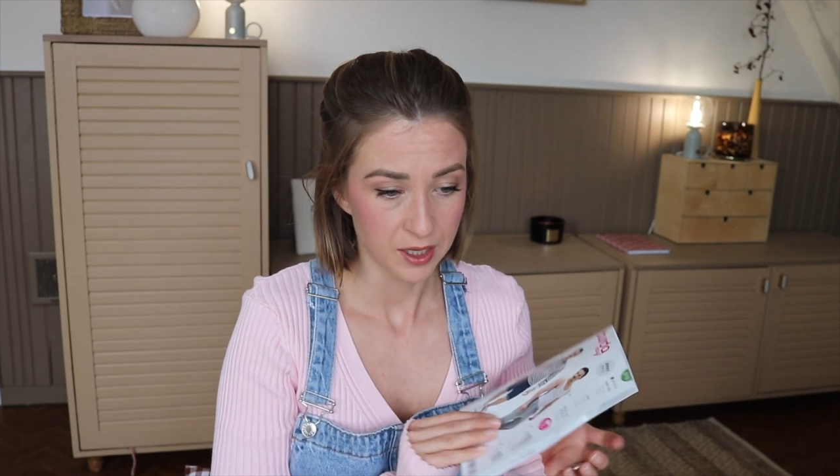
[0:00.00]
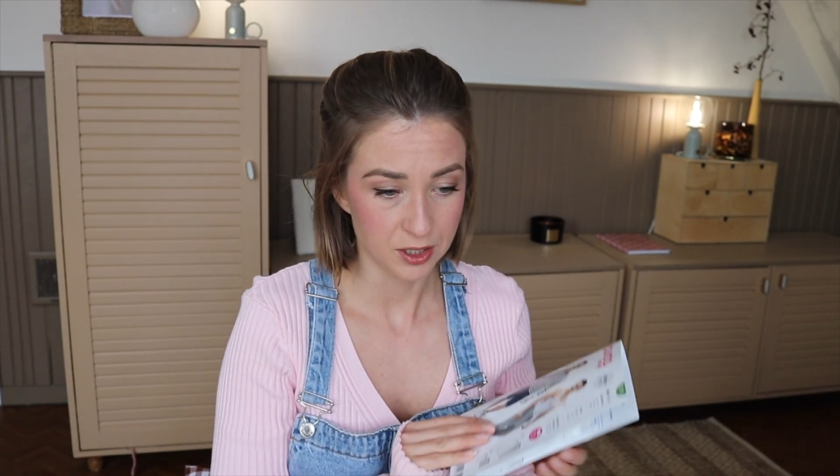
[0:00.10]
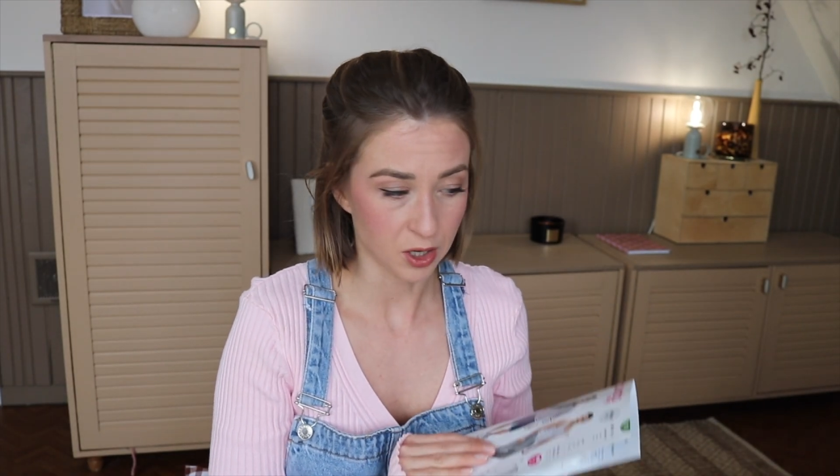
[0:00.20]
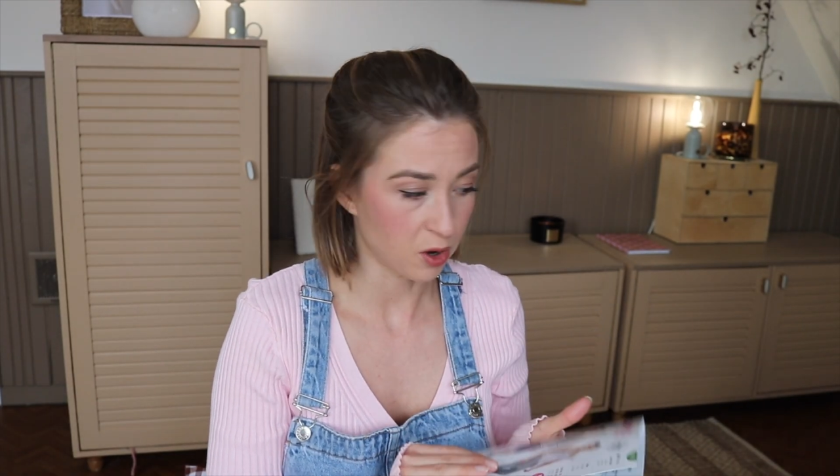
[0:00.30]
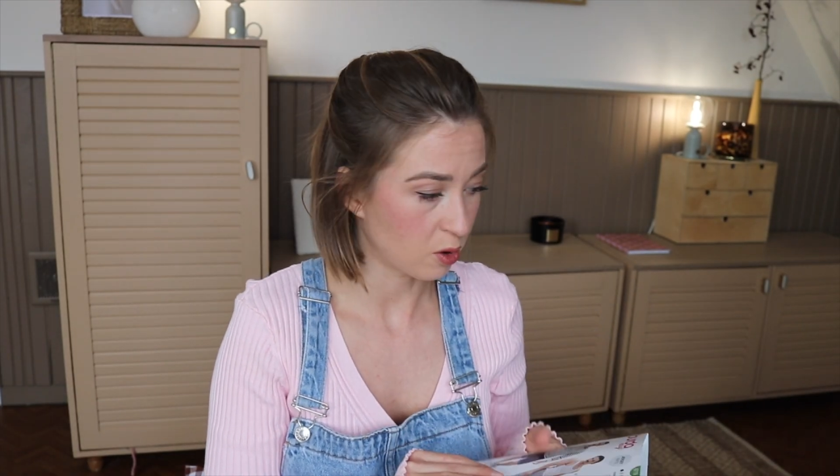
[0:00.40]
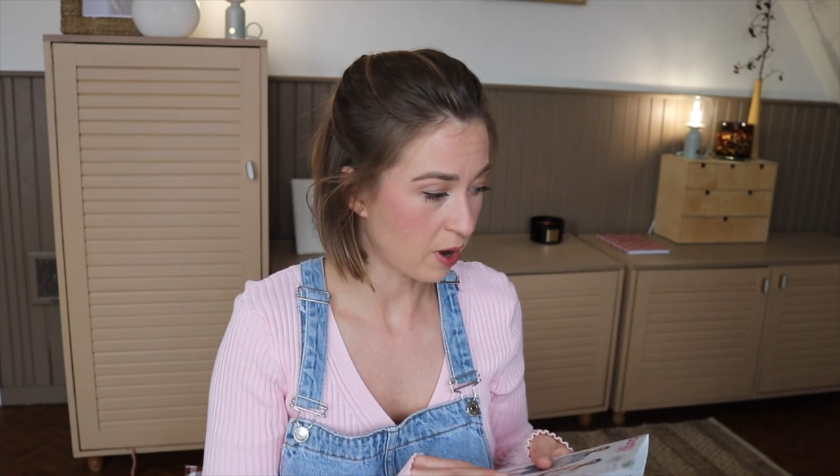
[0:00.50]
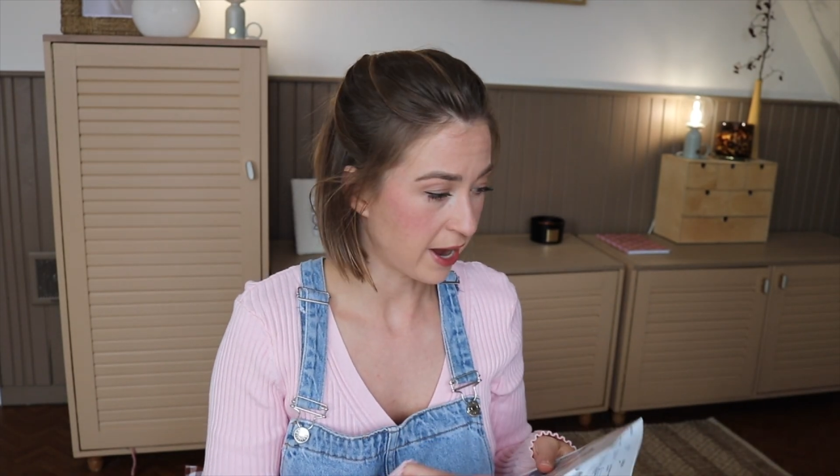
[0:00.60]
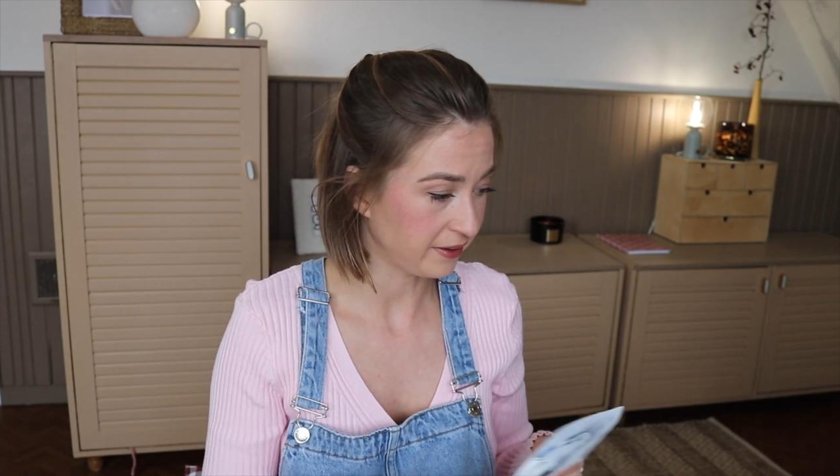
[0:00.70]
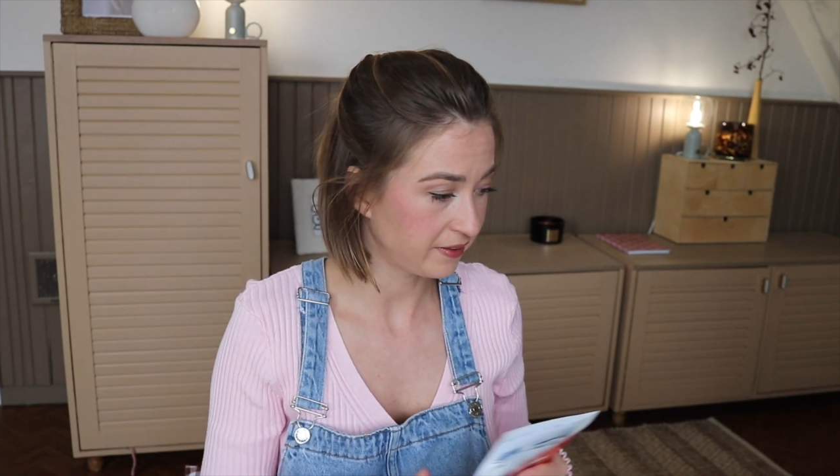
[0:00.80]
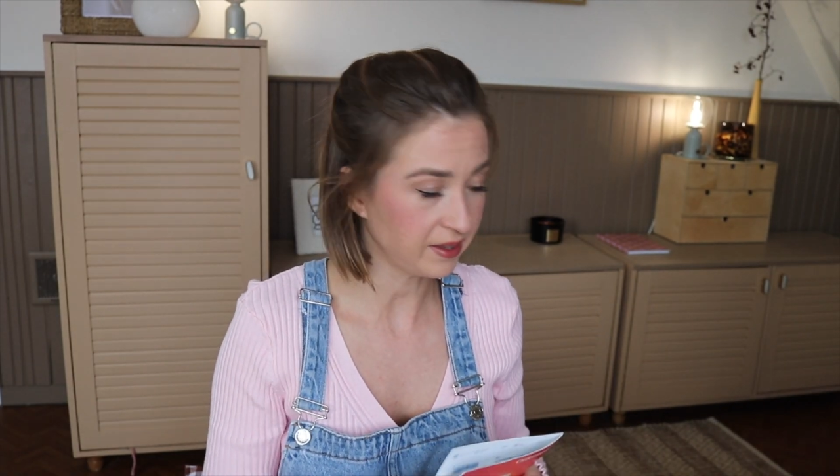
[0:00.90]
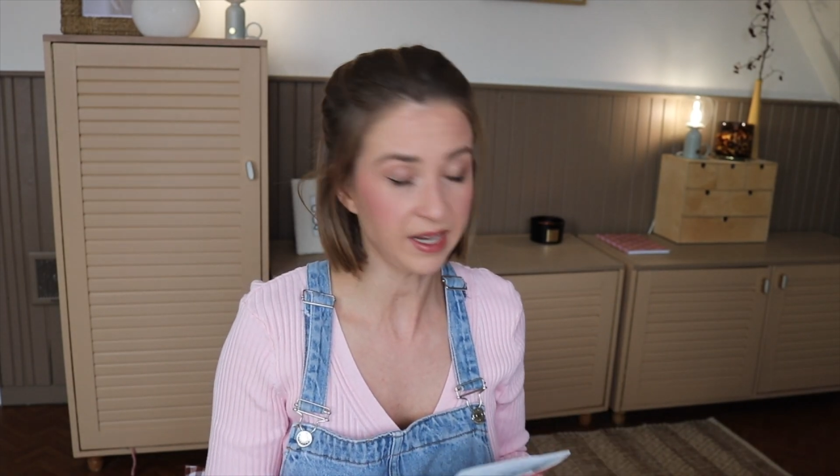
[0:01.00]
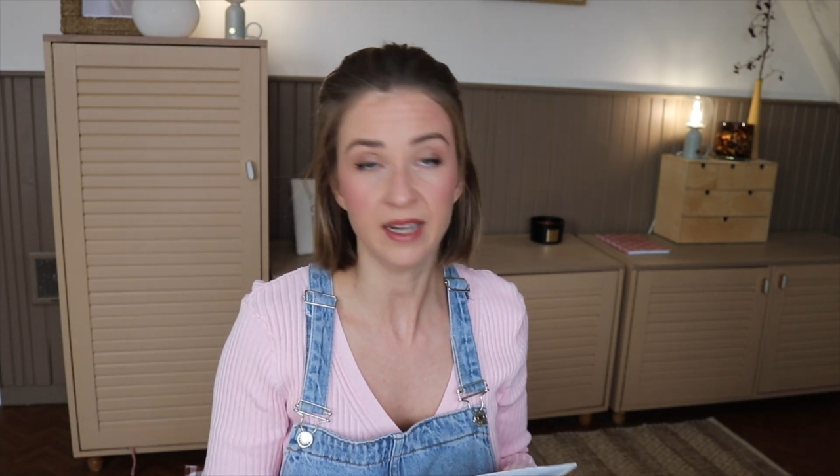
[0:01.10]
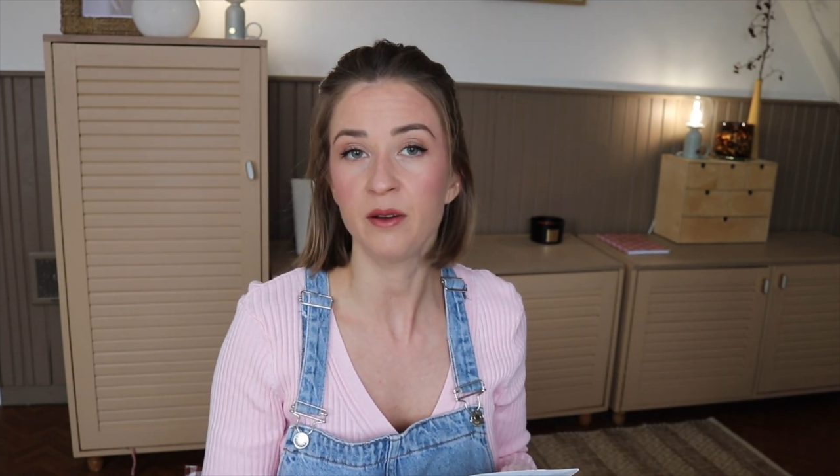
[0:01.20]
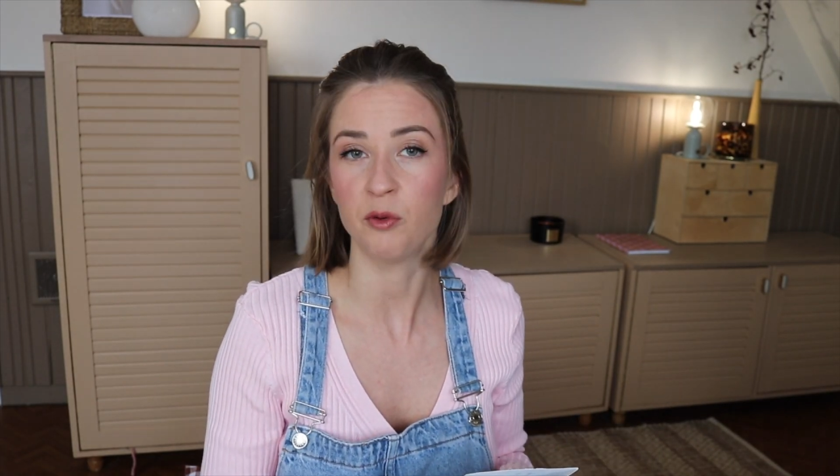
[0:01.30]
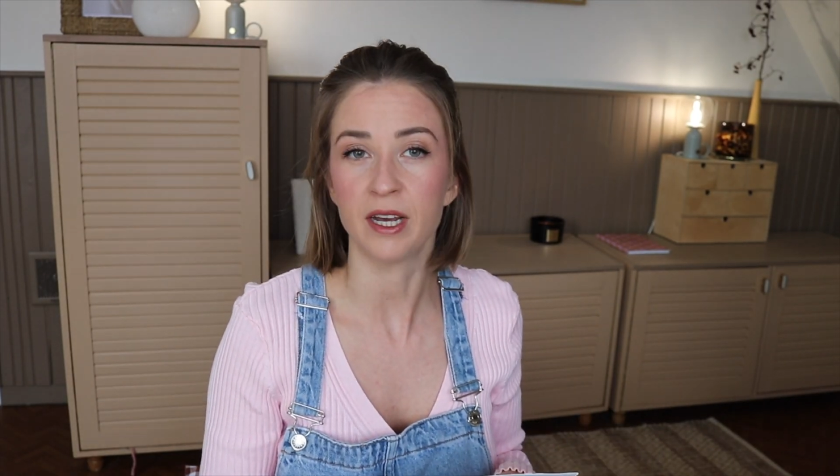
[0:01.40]
So I
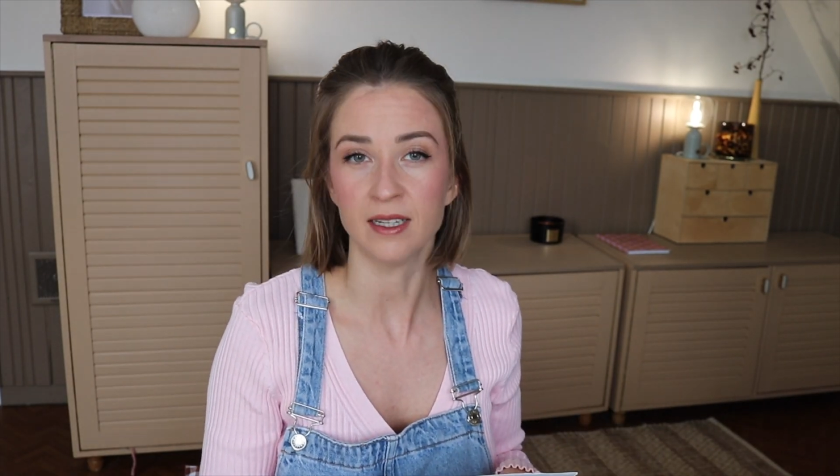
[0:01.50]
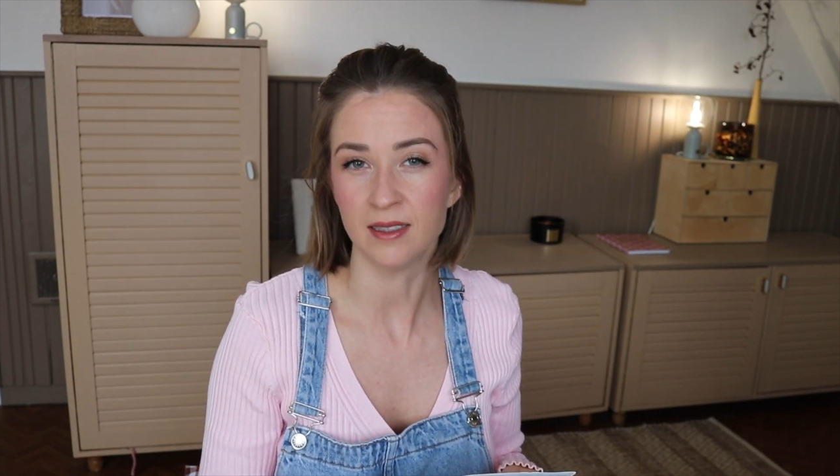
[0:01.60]
think we can